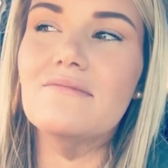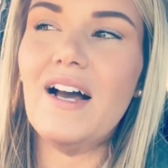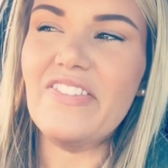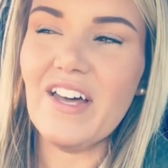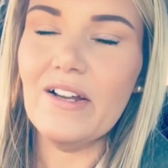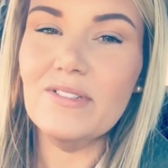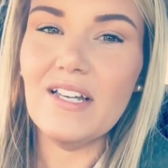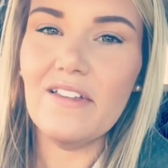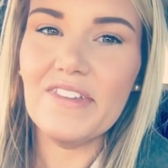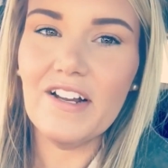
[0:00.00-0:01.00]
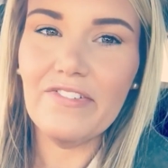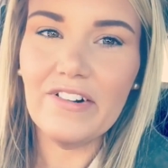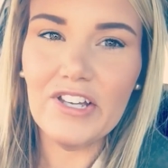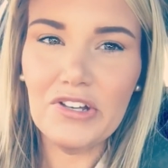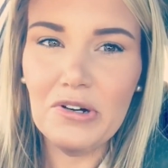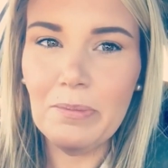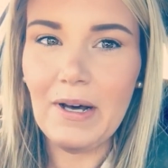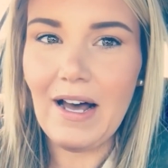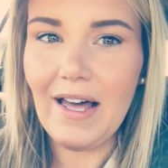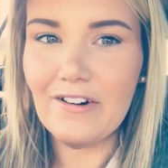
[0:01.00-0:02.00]
I thought it was healthier for you,
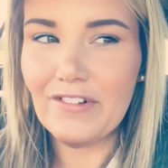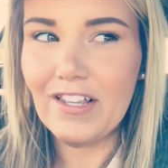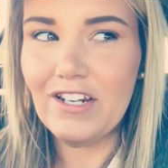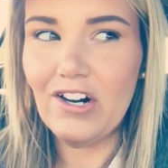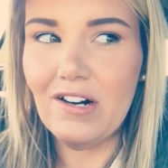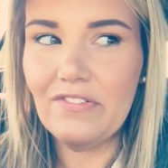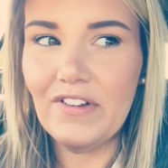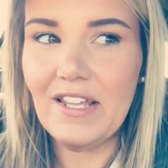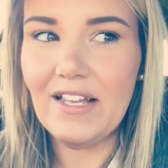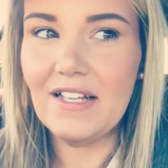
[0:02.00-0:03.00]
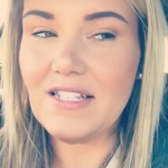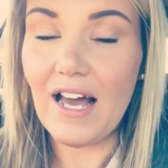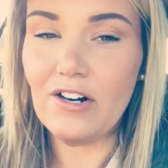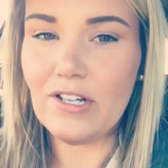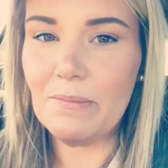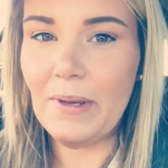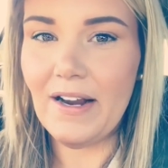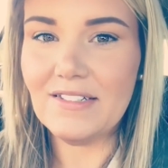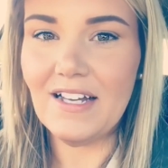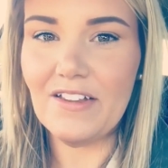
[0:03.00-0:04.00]
but I don't really know if it is. I don't
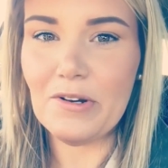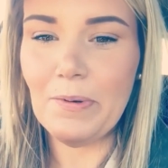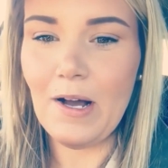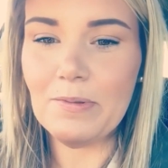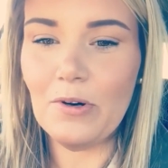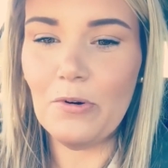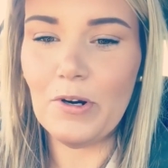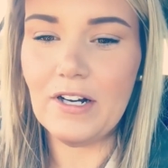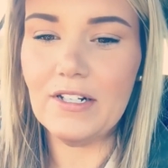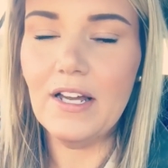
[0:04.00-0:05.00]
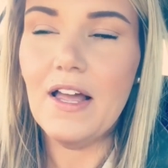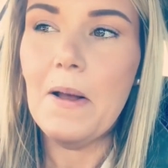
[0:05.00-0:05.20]
compare it to other popcorn.